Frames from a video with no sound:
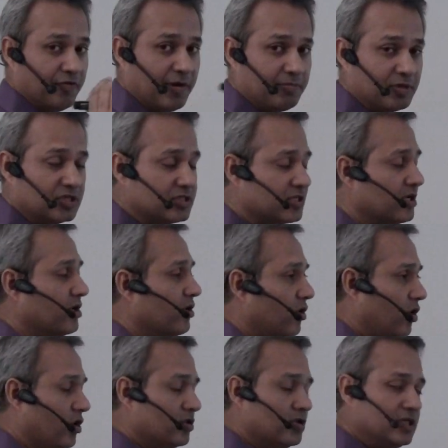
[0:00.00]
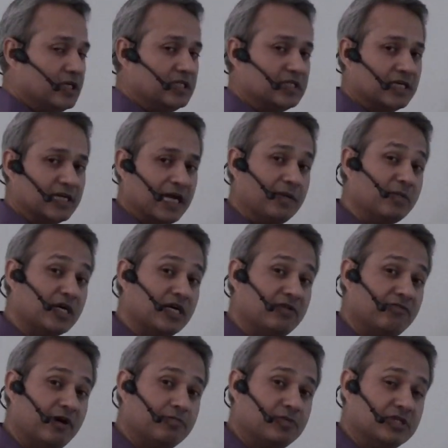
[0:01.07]
weapons although these are
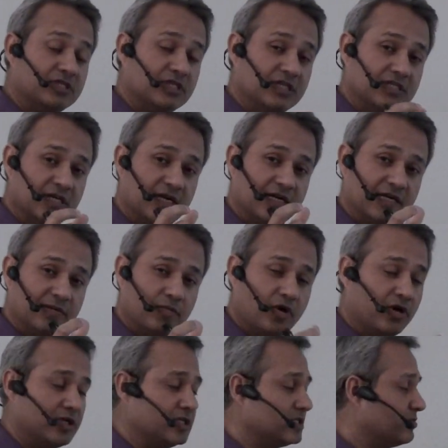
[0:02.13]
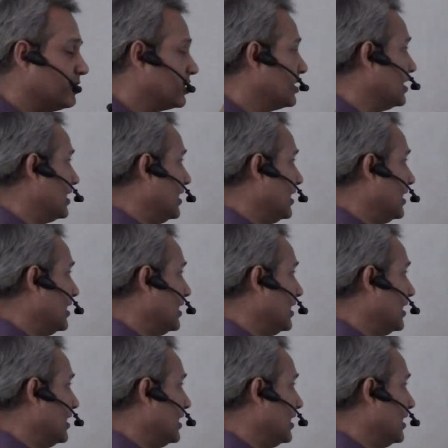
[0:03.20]
chemical weapons these are antibodies but